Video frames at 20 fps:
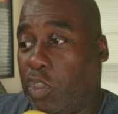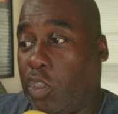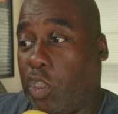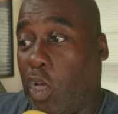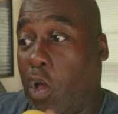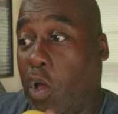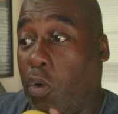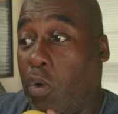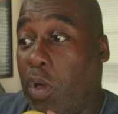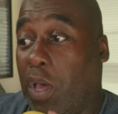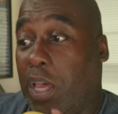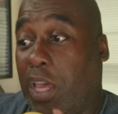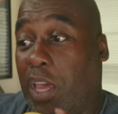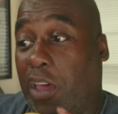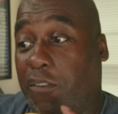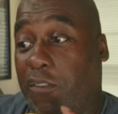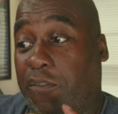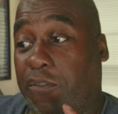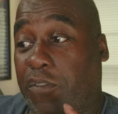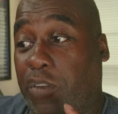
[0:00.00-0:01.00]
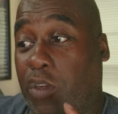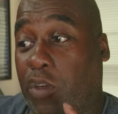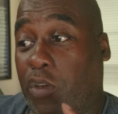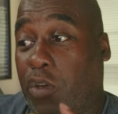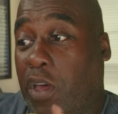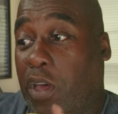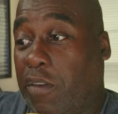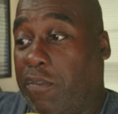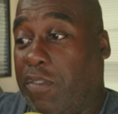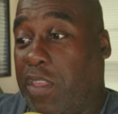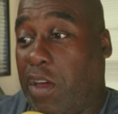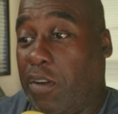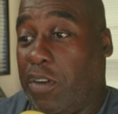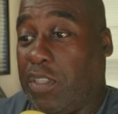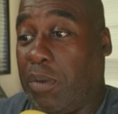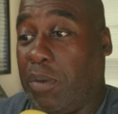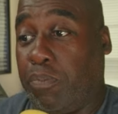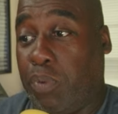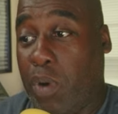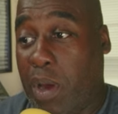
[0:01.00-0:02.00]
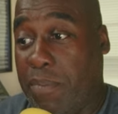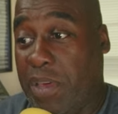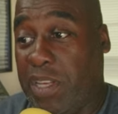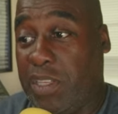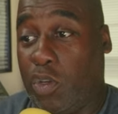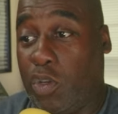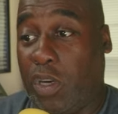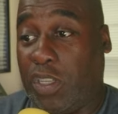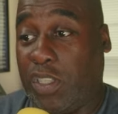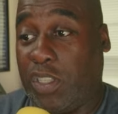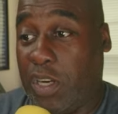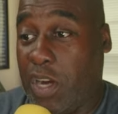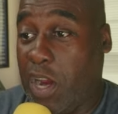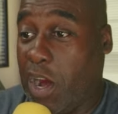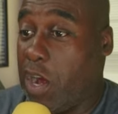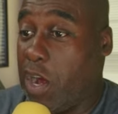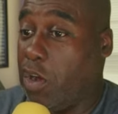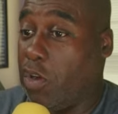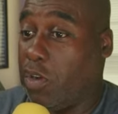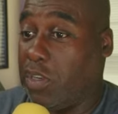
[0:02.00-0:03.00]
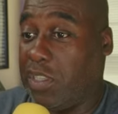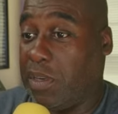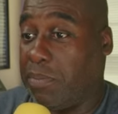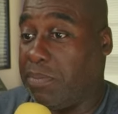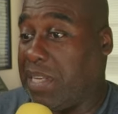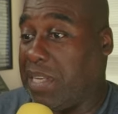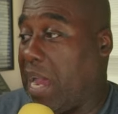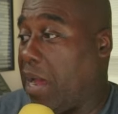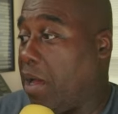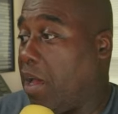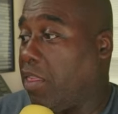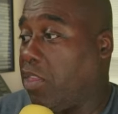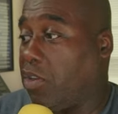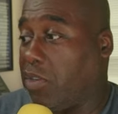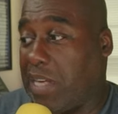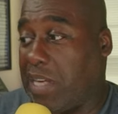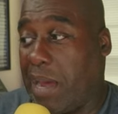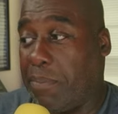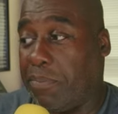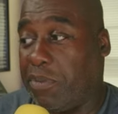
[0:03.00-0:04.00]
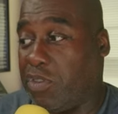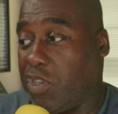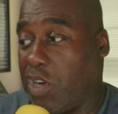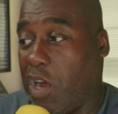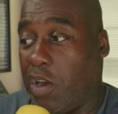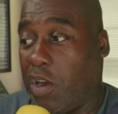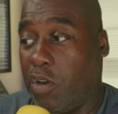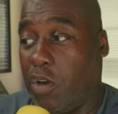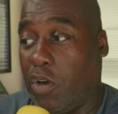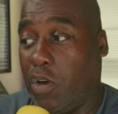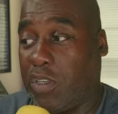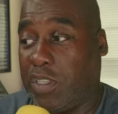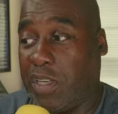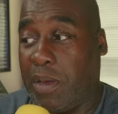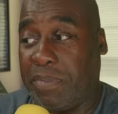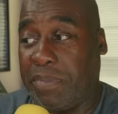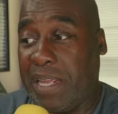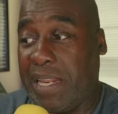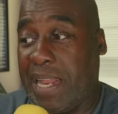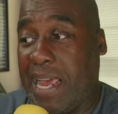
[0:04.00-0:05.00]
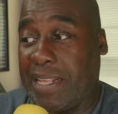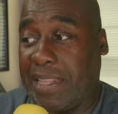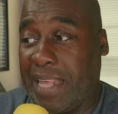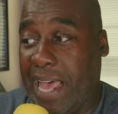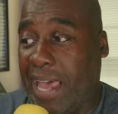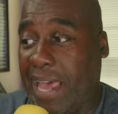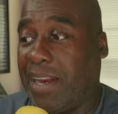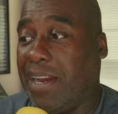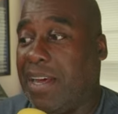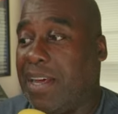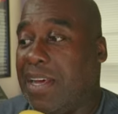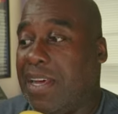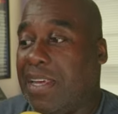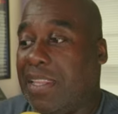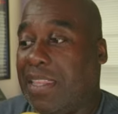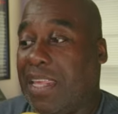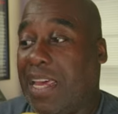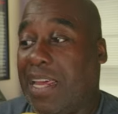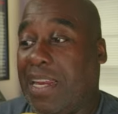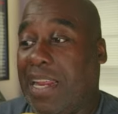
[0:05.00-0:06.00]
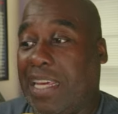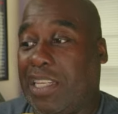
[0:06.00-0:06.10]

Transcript: So, if you if there is a premise or a scenario or some ty other type of genre or something like that, then